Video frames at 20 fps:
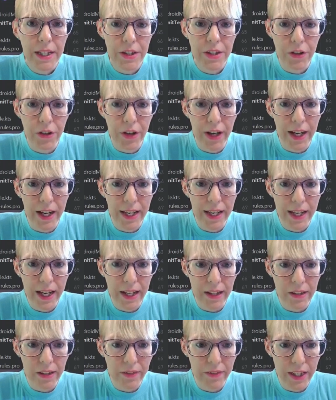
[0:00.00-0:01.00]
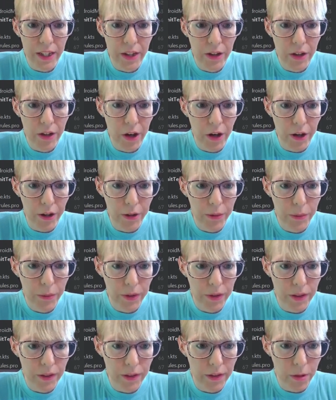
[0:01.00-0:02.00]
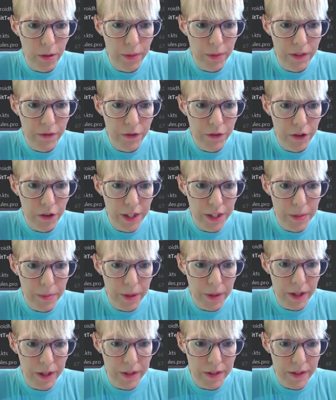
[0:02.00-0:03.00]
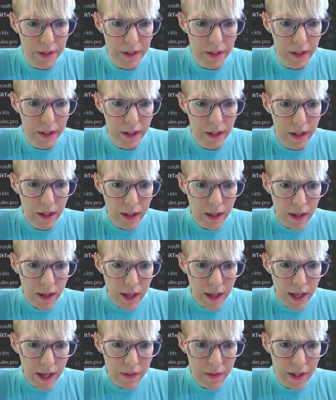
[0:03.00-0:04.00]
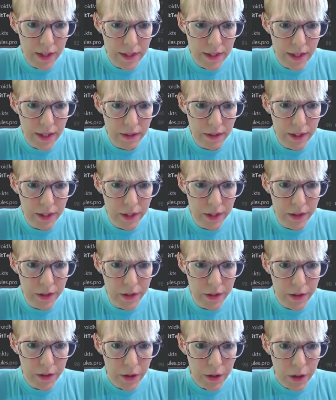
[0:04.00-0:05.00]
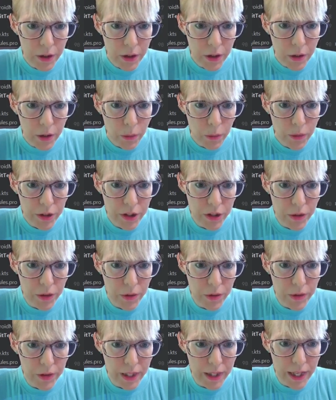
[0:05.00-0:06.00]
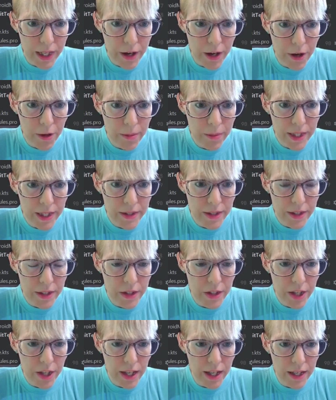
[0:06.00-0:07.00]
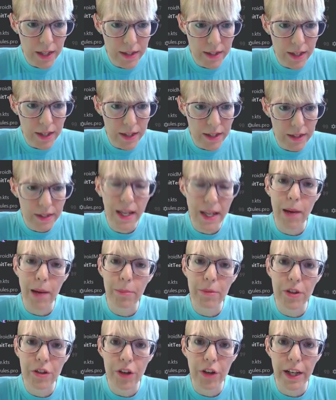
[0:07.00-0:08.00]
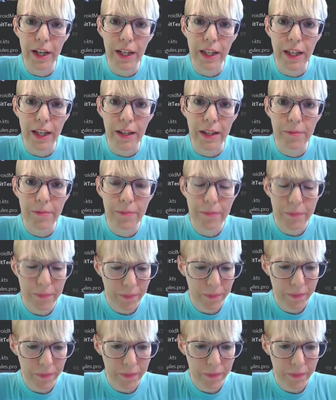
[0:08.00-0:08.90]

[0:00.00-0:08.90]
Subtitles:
It's a gray elevated card with a little bit of transparency. And then down here, we show the error message and it says tap to try again.